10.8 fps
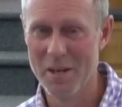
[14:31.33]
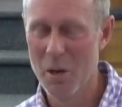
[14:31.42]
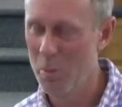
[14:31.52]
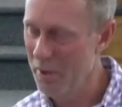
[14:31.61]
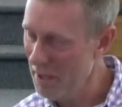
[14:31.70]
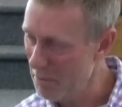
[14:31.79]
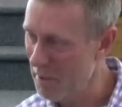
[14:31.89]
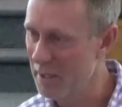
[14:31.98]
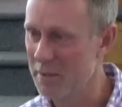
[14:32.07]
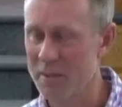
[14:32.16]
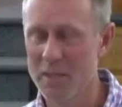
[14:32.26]
But that man
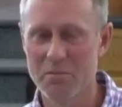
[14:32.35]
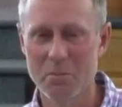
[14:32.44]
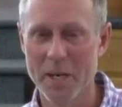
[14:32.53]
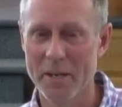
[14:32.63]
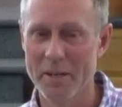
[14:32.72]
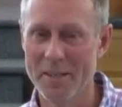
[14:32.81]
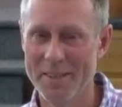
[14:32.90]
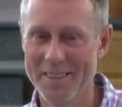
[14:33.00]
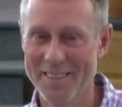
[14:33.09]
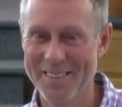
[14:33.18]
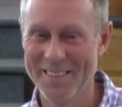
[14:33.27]
is never mad.
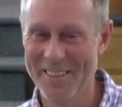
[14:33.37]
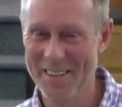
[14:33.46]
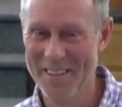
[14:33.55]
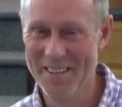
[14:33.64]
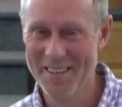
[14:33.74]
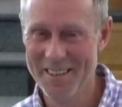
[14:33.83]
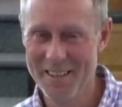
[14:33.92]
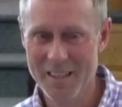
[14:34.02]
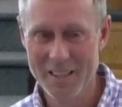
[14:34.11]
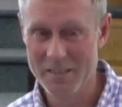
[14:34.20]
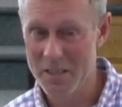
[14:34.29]

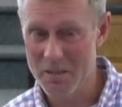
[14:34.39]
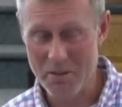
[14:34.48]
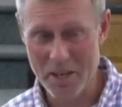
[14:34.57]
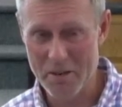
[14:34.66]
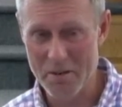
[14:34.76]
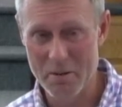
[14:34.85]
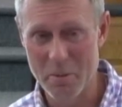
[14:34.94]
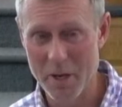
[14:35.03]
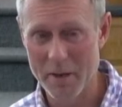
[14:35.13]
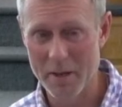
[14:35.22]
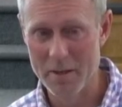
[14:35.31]
He's never angry
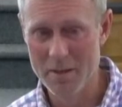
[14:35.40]
about it.